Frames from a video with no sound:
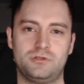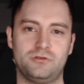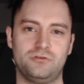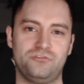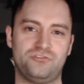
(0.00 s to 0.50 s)

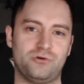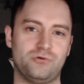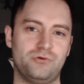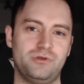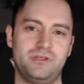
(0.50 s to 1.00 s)

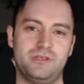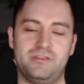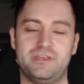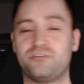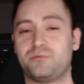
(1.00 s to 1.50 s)
So
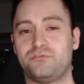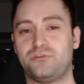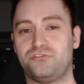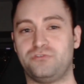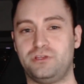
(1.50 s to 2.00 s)
that was my
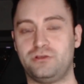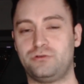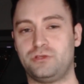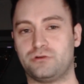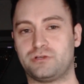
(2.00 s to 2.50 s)
first video,
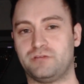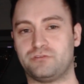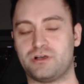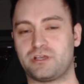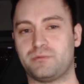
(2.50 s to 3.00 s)
kind of
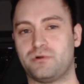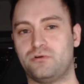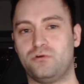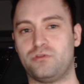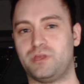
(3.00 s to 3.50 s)
talking about
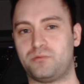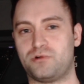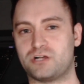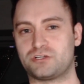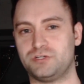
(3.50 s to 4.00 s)
online
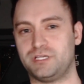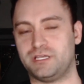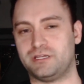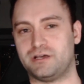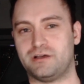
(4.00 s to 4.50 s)
proctoring
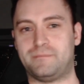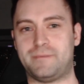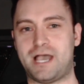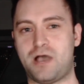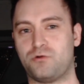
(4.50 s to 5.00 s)
and
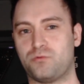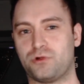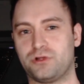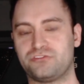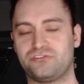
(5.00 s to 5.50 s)
how it
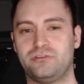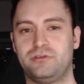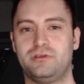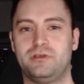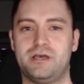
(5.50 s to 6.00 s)
works.
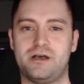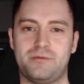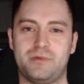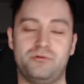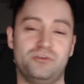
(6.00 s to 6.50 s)

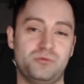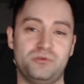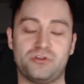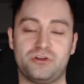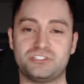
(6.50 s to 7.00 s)
I really hope you
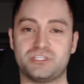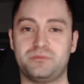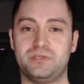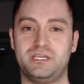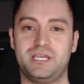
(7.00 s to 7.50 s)
learned
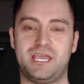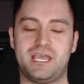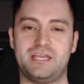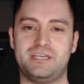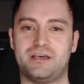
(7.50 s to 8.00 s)
something,
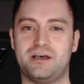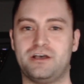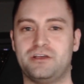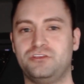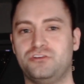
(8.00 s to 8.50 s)
and
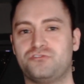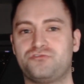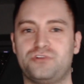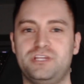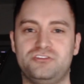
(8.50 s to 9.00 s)
you're
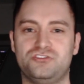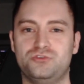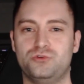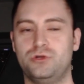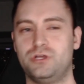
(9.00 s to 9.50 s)
free
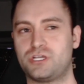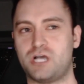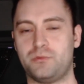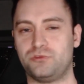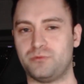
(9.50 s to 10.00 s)
to
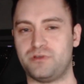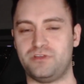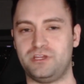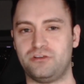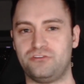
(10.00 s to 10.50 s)
comment on my
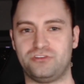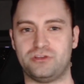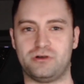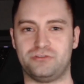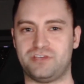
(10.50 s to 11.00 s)
videos.
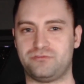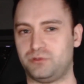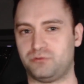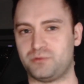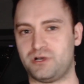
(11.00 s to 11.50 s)
I'll definitely
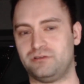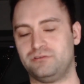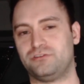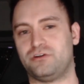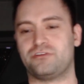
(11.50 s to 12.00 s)
respond
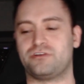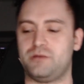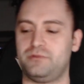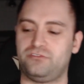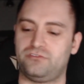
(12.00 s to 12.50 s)
to all the
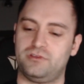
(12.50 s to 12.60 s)
comments.